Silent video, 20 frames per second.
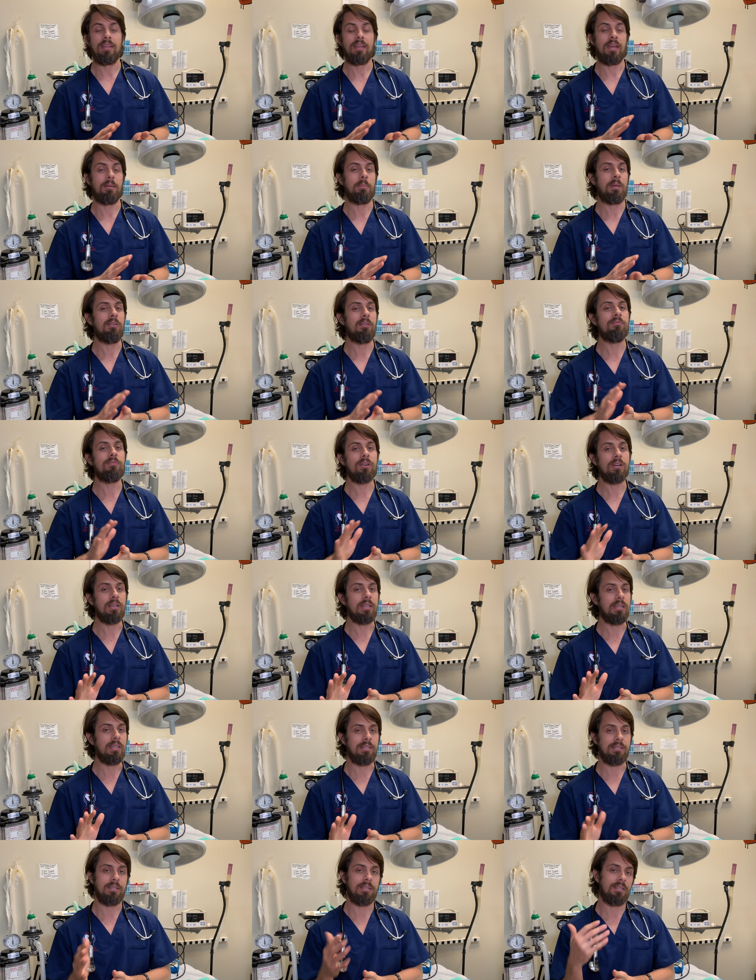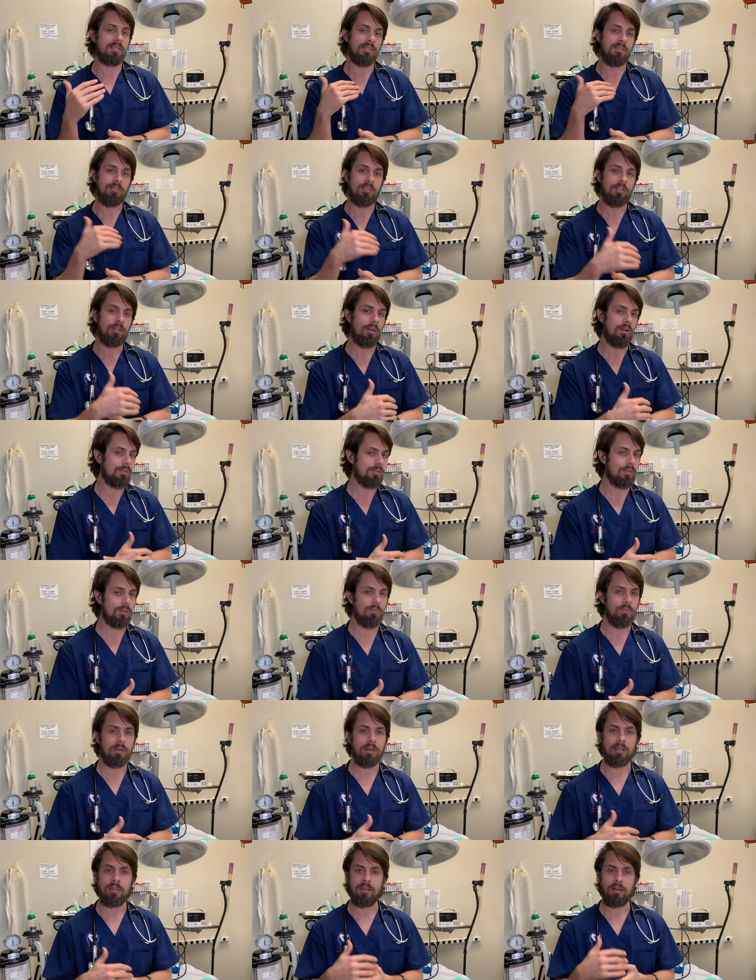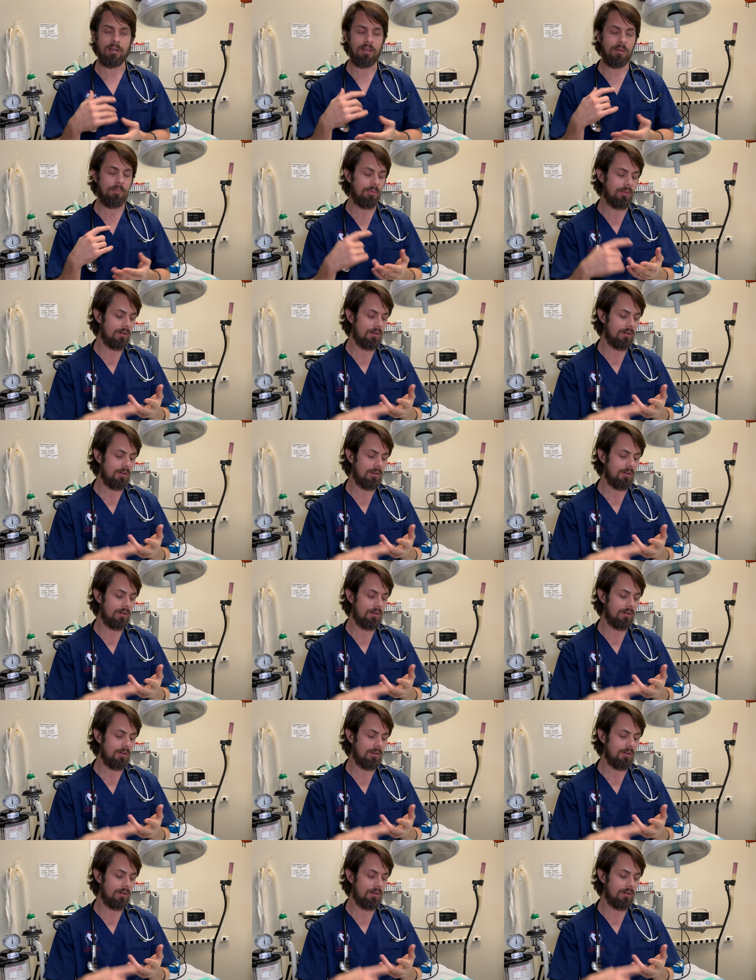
And very easy, because if the dogs don't want to get up,